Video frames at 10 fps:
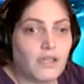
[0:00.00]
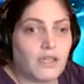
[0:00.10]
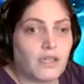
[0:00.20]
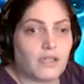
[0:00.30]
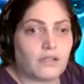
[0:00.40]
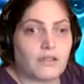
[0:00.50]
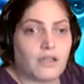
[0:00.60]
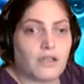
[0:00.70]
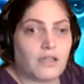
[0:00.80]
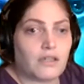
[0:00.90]
And
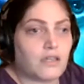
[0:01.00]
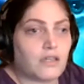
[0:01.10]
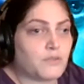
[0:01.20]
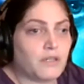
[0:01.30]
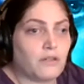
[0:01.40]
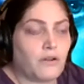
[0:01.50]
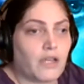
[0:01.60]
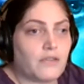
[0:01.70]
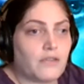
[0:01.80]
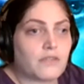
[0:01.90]
it's been
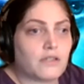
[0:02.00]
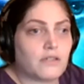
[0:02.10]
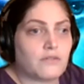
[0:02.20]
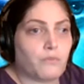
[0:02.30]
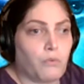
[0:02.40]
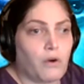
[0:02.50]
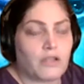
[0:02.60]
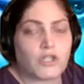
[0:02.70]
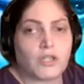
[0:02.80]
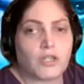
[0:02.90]
crazy
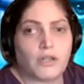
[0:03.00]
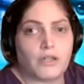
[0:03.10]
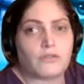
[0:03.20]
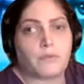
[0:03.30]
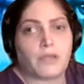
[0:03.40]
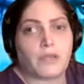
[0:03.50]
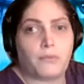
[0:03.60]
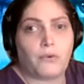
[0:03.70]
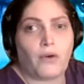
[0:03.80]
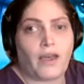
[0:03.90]
watching other
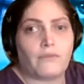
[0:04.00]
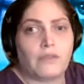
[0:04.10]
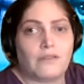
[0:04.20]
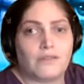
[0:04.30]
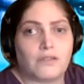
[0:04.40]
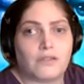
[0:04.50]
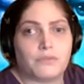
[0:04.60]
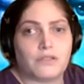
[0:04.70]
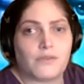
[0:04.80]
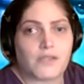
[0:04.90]
people having to deal
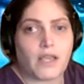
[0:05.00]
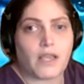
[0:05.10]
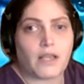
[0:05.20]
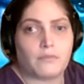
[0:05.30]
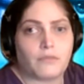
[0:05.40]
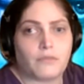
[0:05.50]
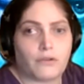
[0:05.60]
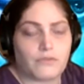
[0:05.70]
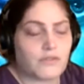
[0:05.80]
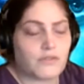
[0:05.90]
with the
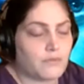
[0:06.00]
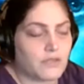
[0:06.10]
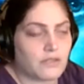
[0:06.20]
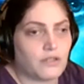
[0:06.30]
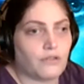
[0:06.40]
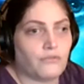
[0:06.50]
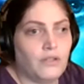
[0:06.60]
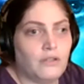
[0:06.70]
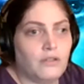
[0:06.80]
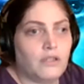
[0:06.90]
same stuff.
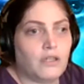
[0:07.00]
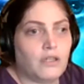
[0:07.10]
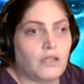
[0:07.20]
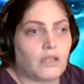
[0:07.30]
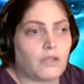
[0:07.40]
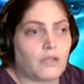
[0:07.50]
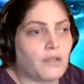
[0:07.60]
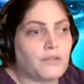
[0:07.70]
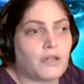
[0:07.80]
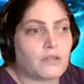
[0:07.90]
And I'm
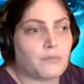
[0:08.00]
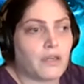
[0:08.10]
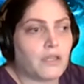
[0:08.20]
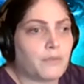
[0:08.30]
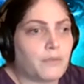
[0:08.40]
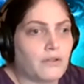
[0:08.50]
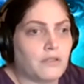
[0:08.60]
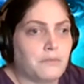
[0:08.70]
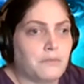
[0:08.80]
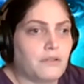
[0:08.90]
not talking bad about
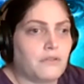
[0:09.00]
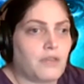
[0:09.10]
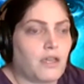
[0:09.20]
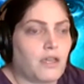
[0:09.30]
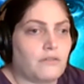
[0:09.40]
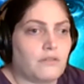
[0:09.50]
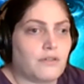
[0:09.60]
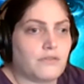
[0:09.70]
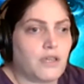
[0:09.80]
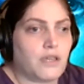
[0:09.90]
anybody that
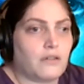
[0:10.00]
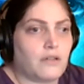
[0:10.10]
does that.